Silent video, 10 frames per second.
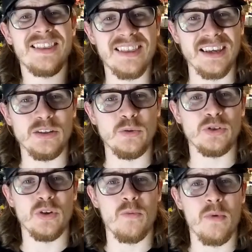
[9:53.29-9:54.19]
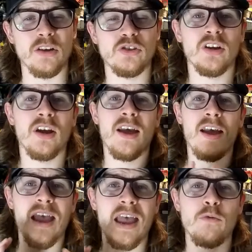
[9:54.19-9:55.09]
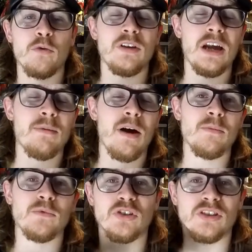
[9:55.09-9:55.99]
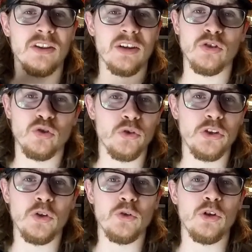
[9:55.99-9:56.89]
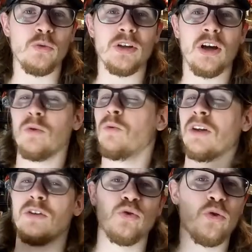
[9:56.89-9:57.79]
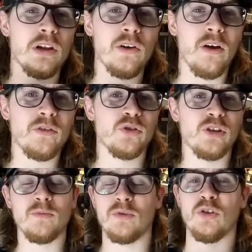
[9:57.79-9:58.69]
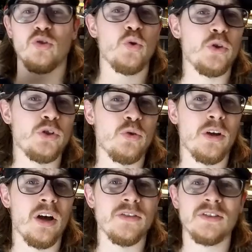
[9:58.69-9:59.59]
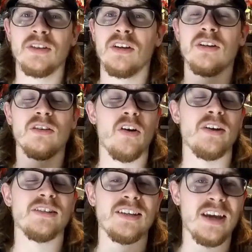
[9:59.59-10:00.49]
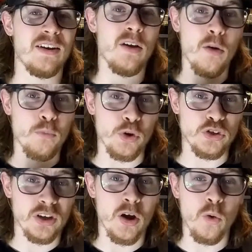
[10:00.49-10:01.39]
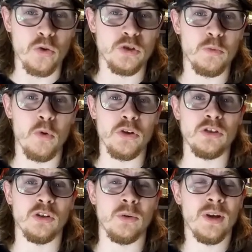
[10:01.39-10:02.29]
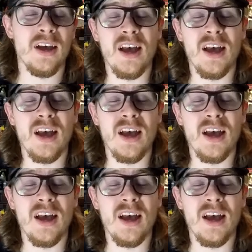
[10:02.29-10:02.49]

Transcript: Thank you so much. Everyone who came up and just said they enjoy the YouTube channel, they enjoy the live streams, they enjoy the toy hunts. Guys, again, appreciate all the support you do.